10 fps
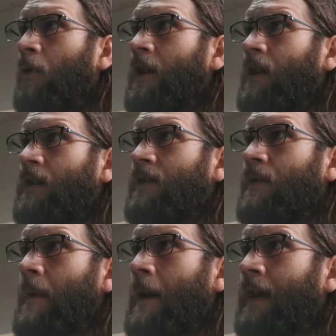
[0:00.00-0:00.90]
put in a
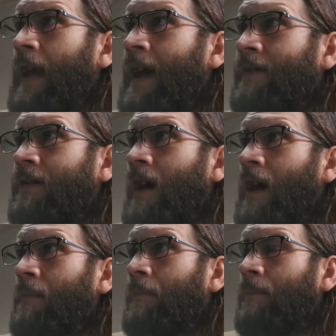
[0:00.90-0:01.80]
decent amount of gas,
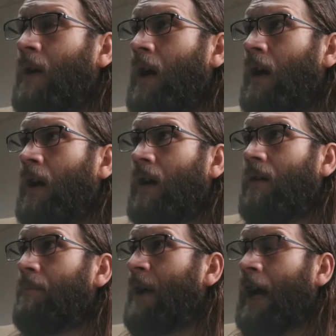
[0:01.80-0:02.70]
got
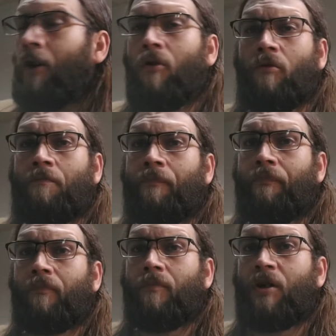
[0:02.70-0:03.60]
uh, back home
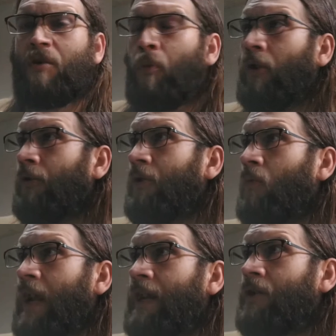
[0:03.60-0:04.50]
sprinkled
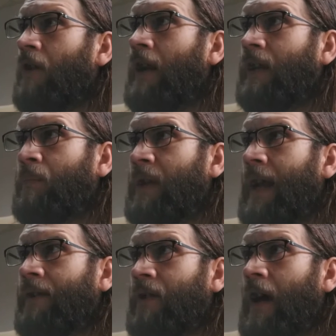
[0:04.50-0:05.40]
in rain and trying to give me
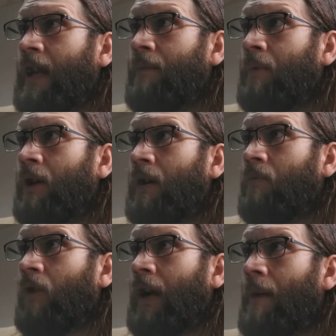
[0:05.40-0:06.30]
anxiety,
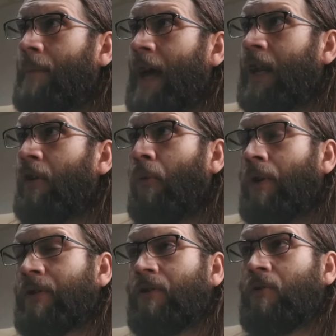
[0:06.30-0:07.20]
but when I got back here, it
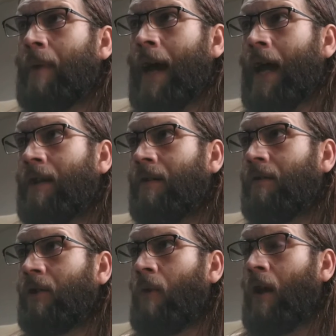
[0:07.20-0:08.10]
wasn't too bad,
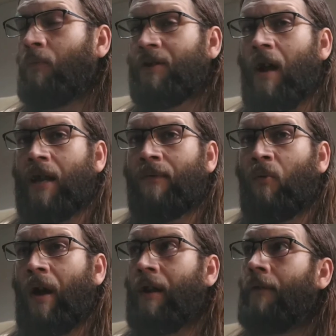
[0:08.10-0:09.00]
and the ground was not
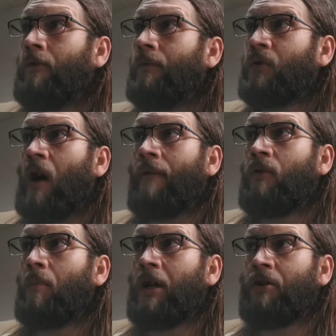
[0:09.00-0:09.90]
even wet enough to have
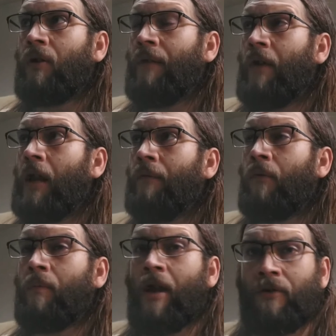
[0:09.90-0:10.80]
softened much, if any,
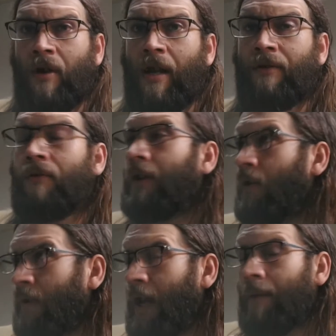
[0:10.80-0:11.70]
from yesterday. So I was
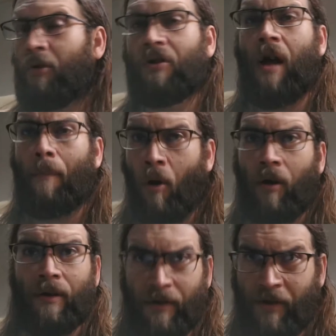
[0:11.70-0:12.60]
like, okay, I'm just not
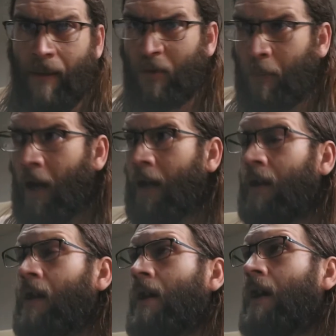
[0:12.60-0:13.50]
parked in the same
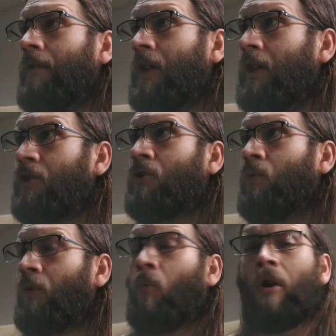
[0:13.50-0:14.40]
spot. The
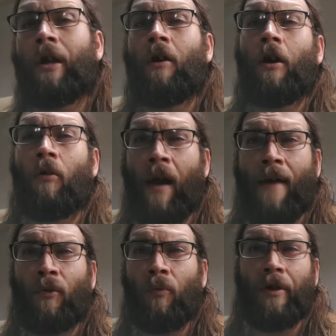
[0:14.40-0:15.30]
issue with working on
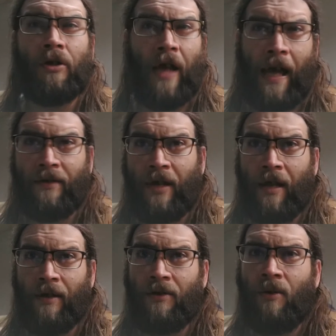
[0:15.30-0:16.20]
gravel with a jack
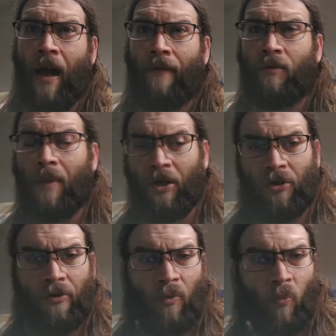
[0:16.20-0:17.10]
stand is you have to make
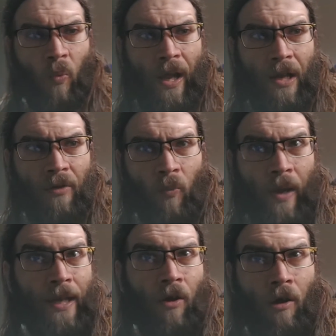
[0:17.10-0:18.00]
sure that when the
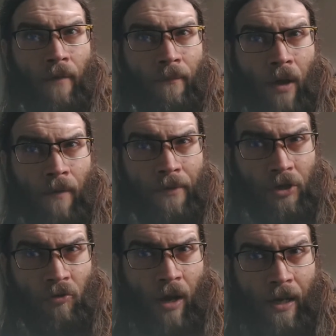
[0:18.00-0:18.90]
weight on, of
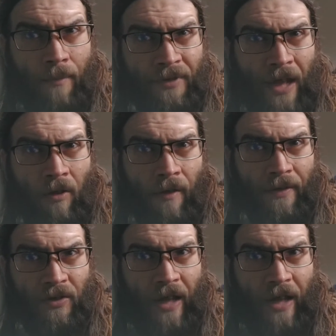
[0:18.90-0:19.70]
the truck comes down on the